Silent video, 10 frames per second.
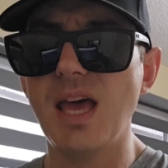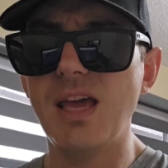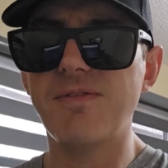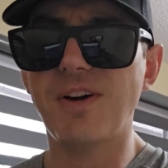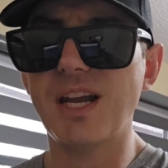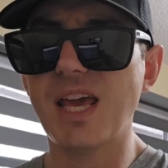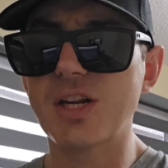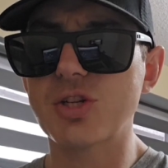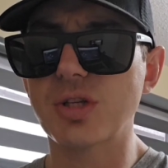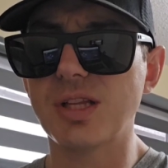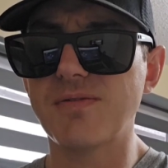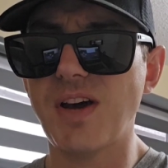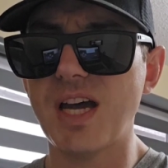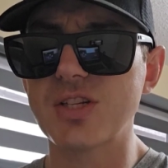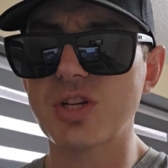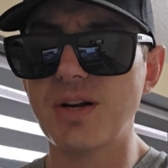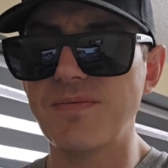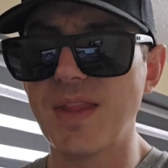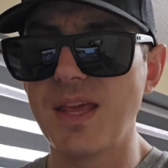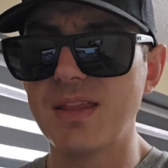a financial advisor.